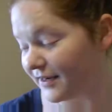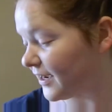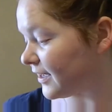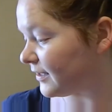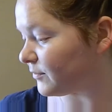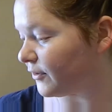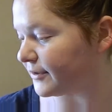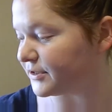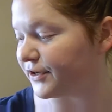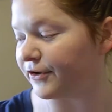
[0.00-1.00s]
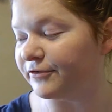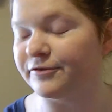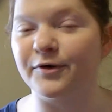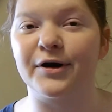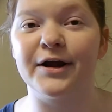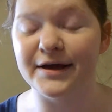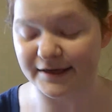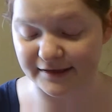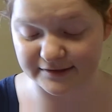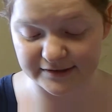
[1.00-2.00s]
I am going to go for
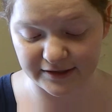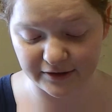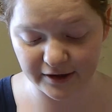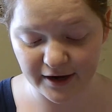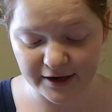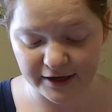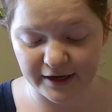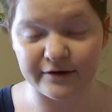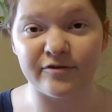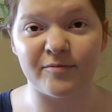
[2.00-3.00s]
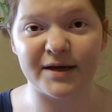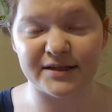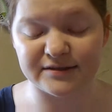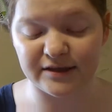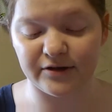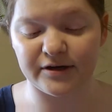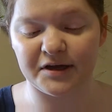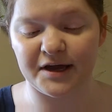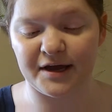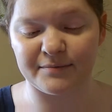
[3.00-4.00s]
concealer, and for my concealer
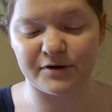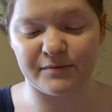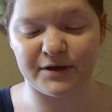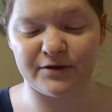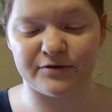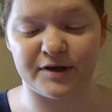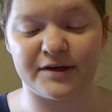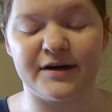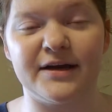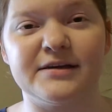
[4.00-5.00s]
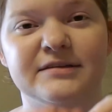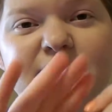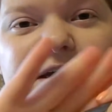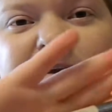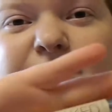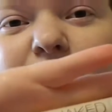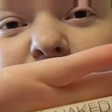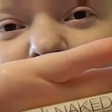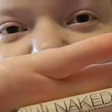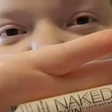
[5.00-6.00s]
today I'm going to be using Naked Skin by
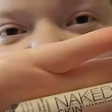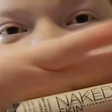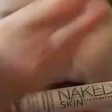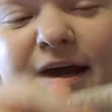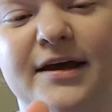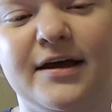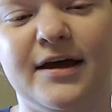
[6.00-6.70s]
Urban Decay,